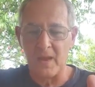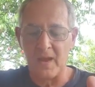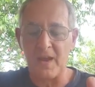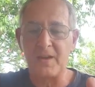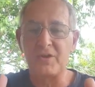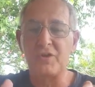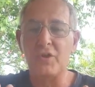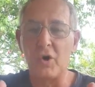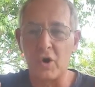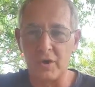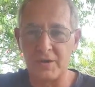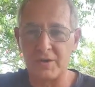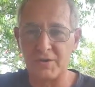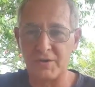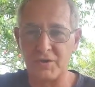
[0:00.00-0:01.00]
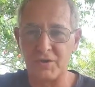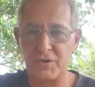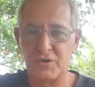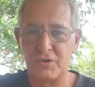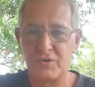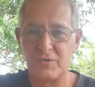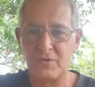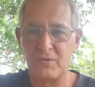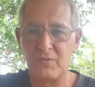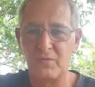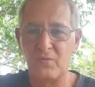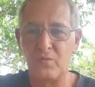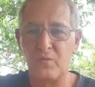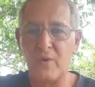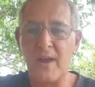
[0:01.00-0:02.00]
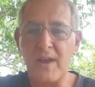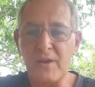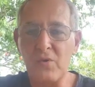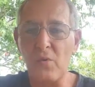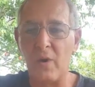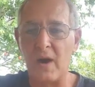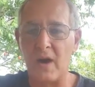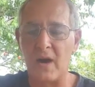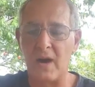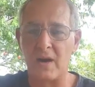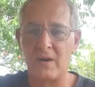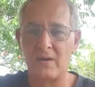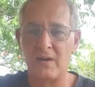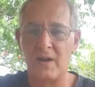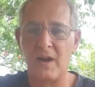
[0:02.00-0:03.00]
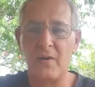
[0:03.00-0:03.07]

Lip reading: acknowledge where you are